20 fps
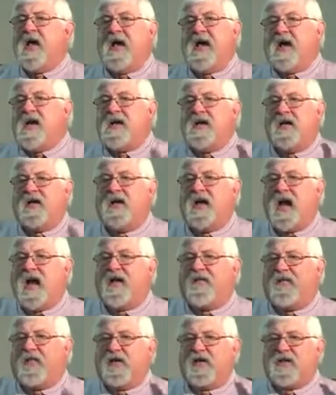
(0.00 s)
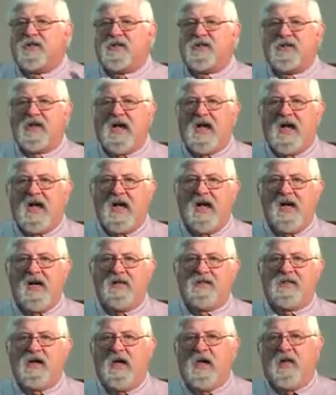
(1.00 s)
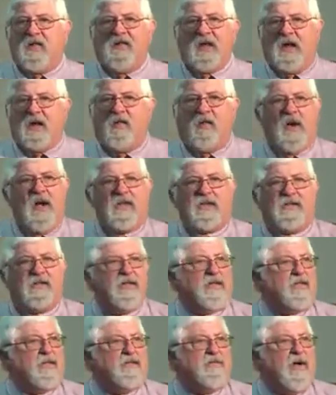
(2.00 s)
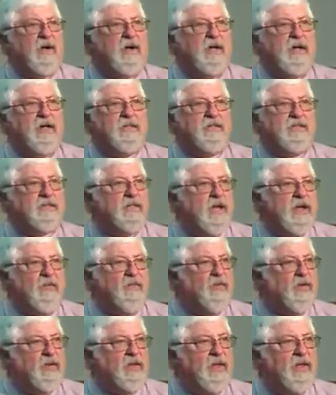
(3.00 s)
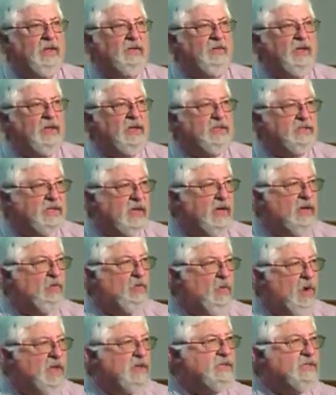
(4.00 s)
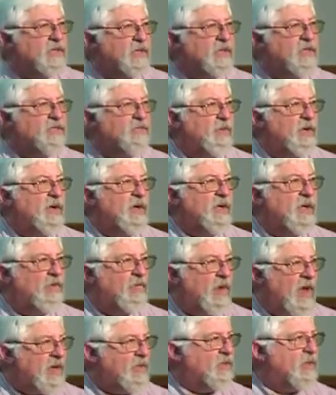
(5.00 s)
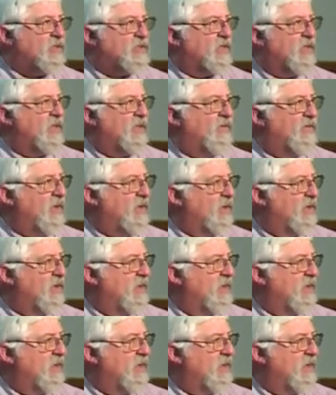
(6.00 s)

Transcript: It never says that he wasted his money in sinful living. He said he wasted his money in reckless living.